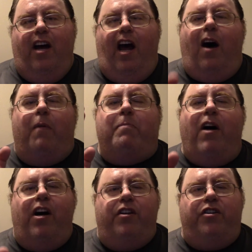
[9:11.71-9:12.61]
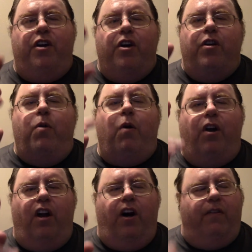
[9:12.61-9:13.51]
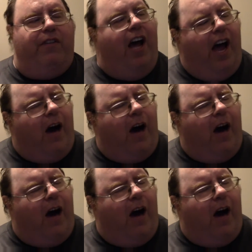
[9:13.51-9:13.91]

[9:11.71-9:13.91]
how much you are loved,